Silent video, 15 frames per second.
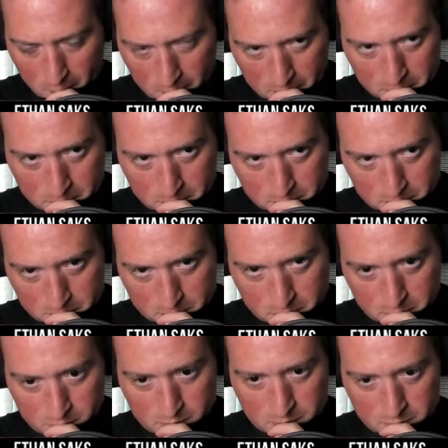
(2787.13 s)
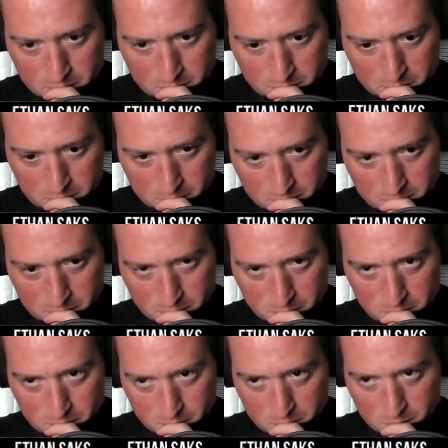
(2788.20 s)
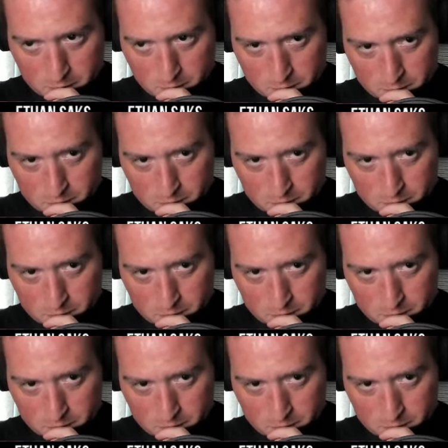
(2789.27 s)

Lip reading: Nobody speaks.